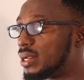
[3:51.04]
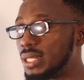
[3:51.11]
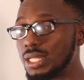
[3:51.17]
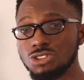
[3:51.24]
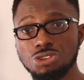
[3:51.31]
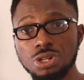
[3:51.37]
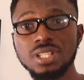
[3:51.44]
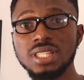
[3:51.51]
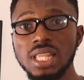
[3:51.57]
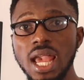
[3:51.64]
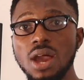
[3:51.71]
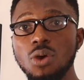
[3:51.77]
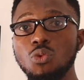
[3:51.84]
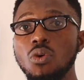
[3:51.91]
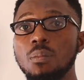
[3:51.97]
the trees
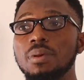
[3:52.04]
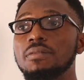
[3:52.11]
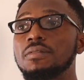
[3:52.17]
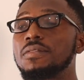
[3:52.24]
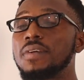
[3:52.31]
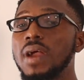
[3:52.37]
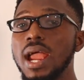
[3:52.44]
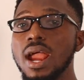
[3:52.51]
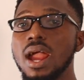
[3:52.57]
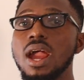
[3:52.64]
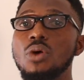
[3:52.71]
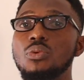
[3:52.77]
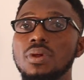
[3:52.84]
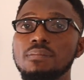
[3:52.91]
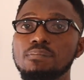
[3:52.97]
there will be
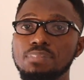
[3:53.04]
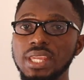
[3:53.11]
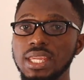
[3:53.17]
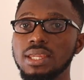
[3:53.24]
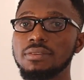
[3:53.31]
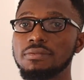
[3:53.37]
very big,